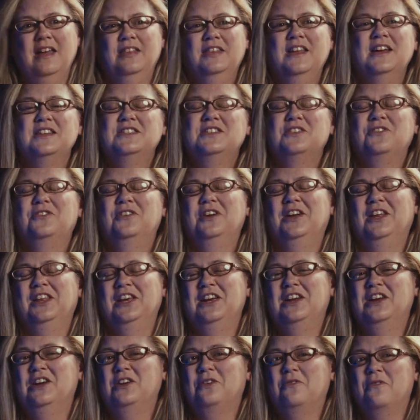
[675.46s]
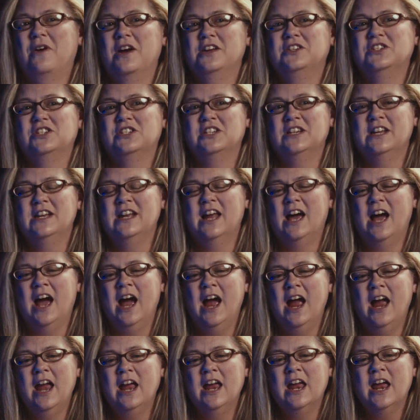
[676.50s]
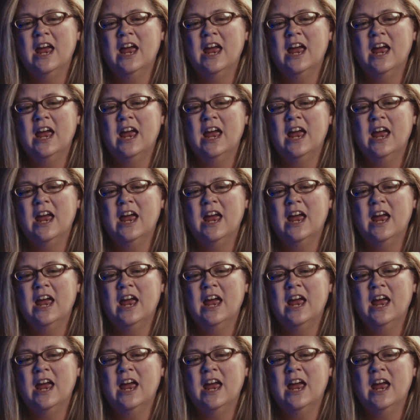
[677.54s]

that's a really good question. Well, I, that's